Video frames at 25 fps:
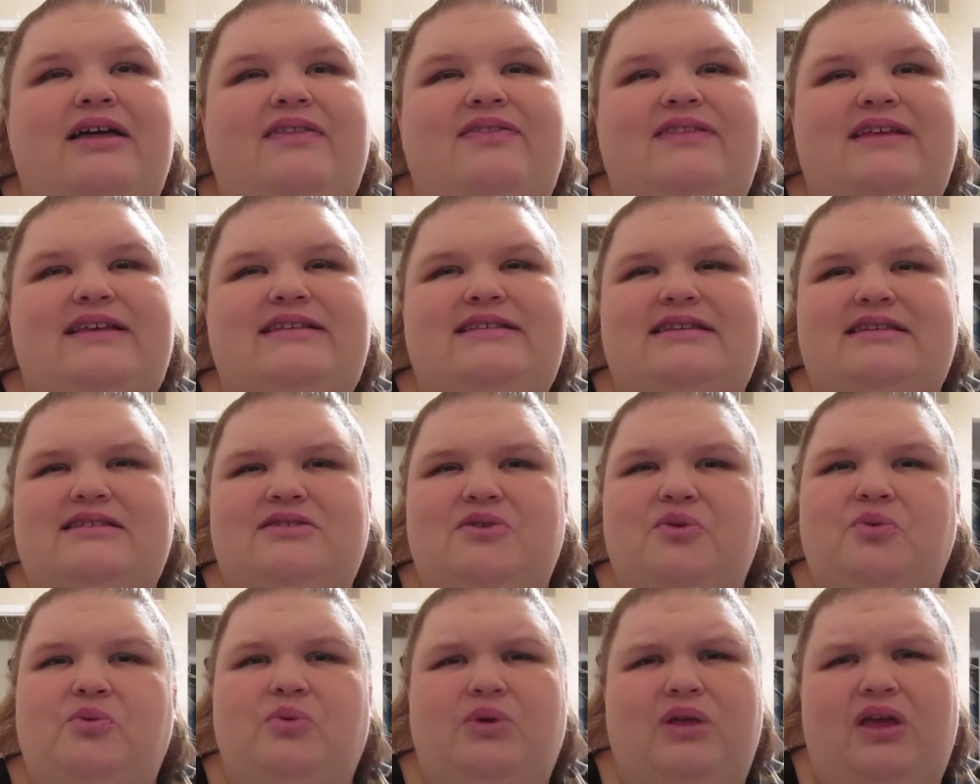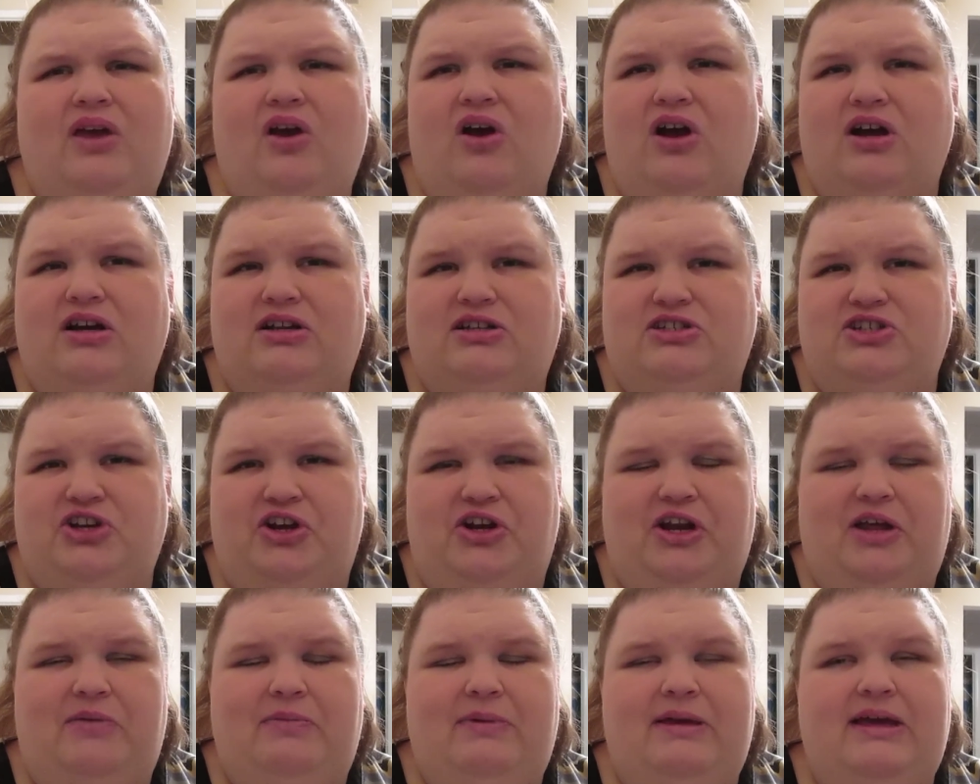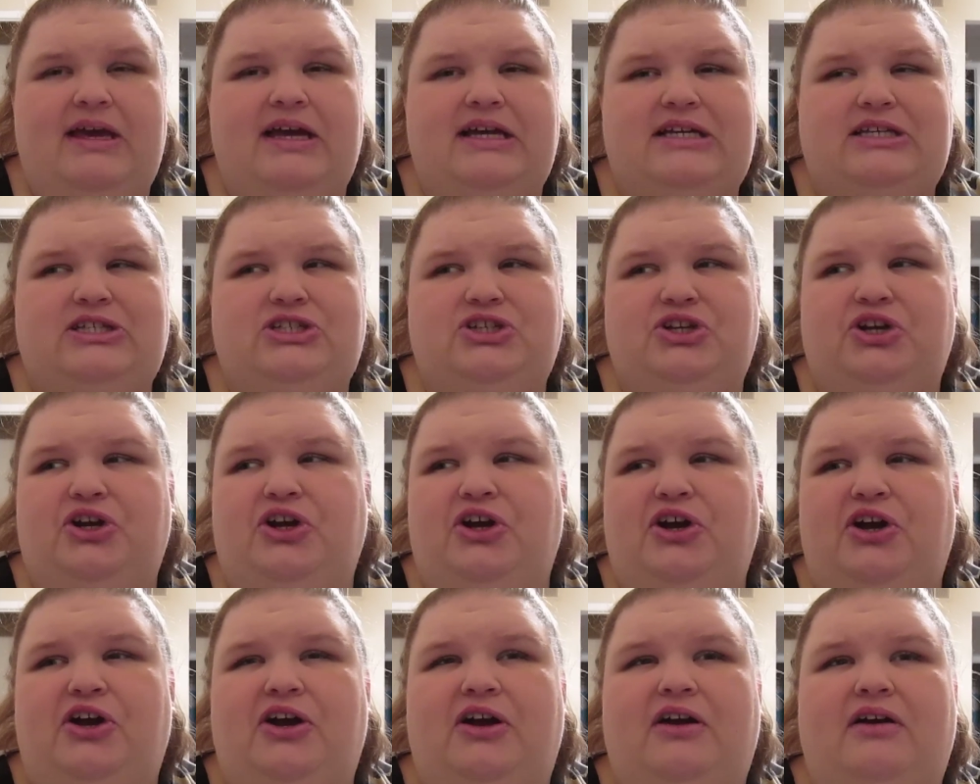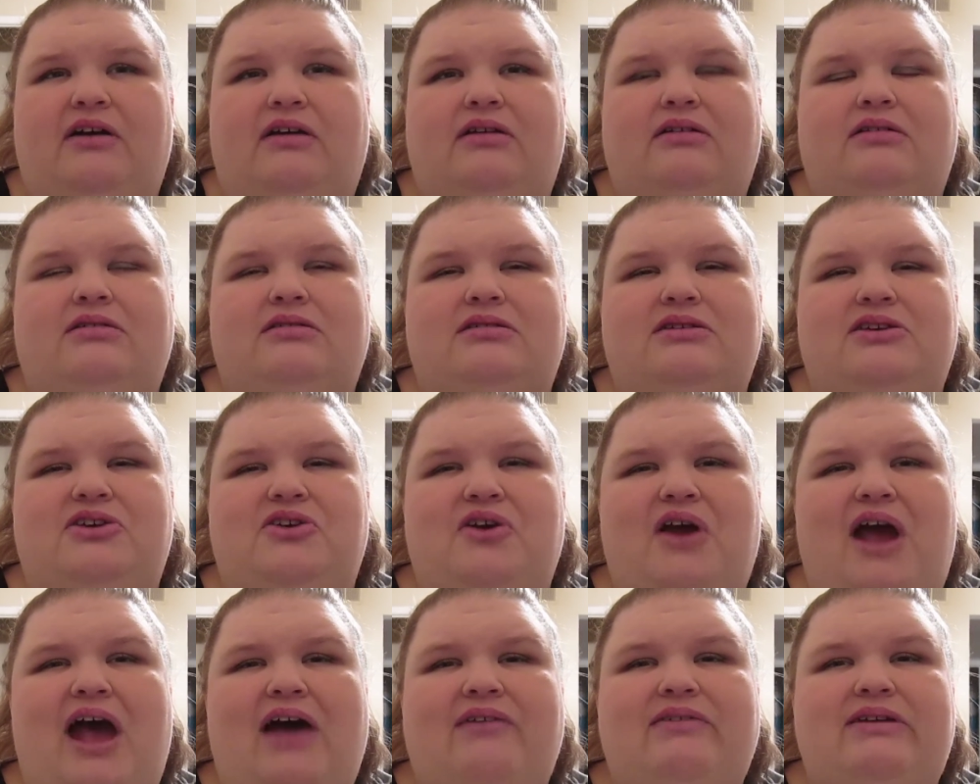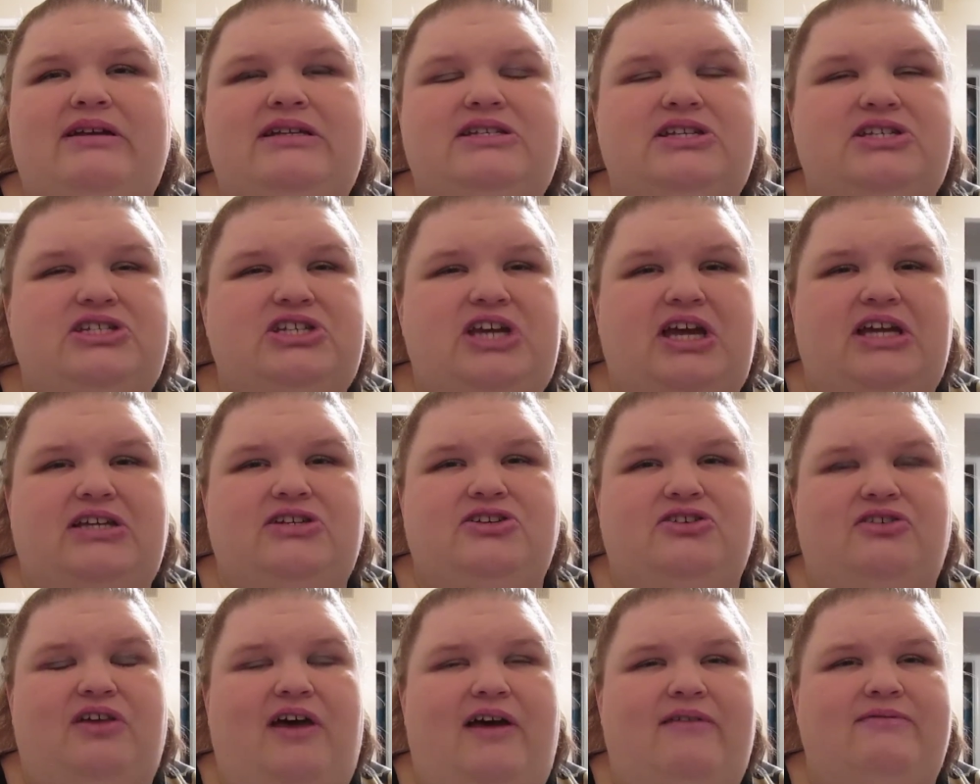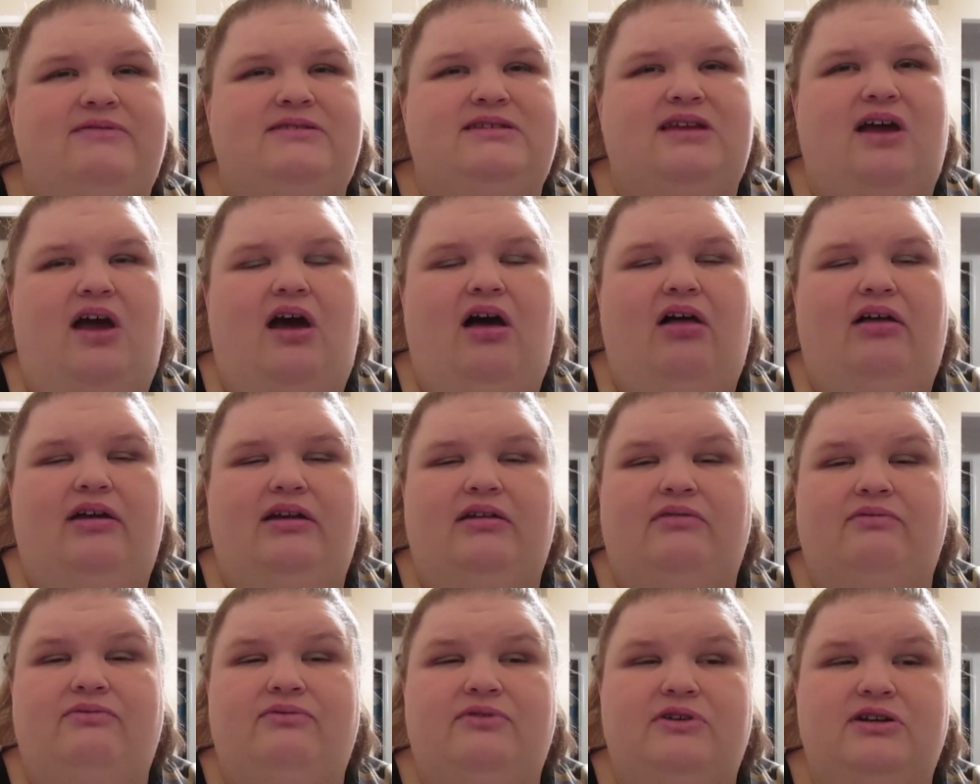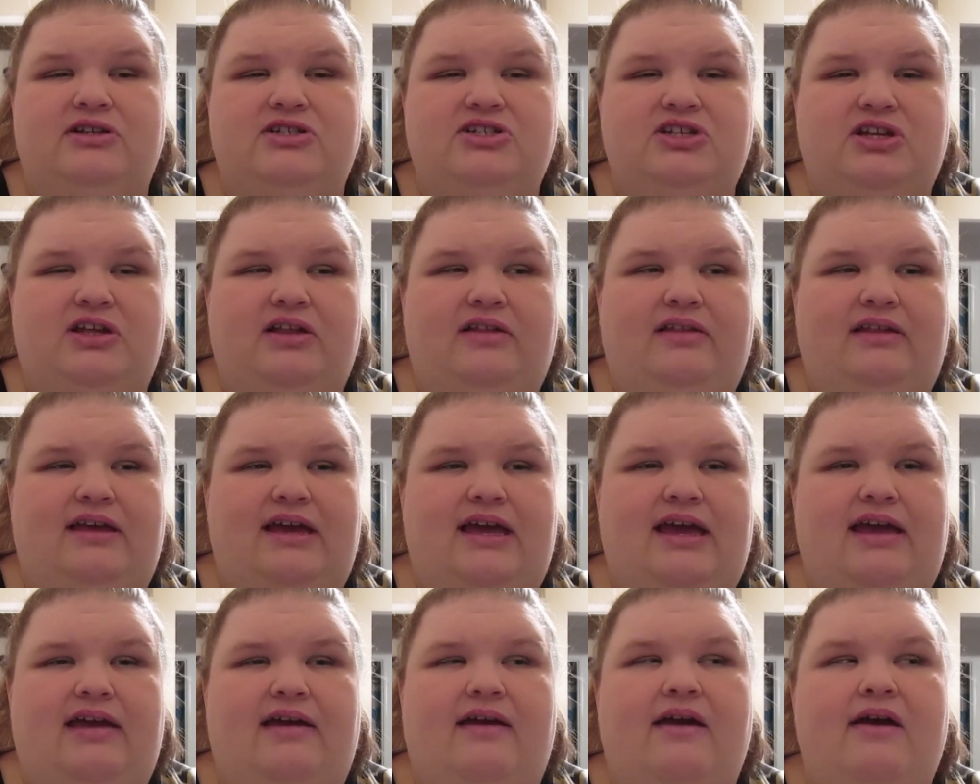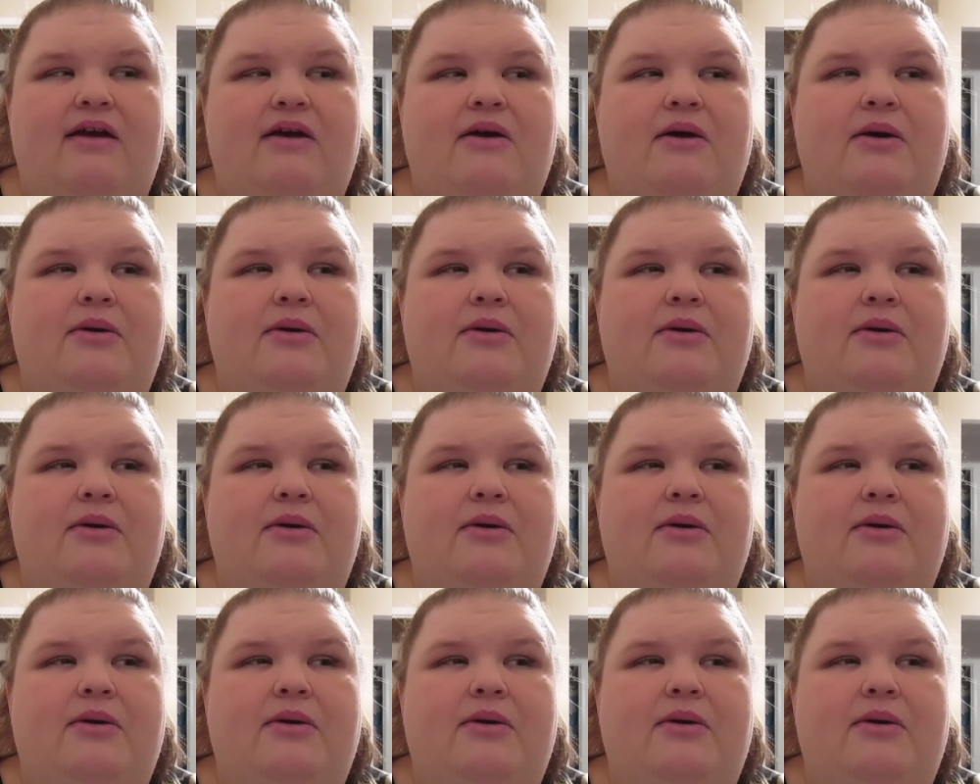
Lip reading: this is a really hard journey, because you're having to change your lifestyle, and unfortunately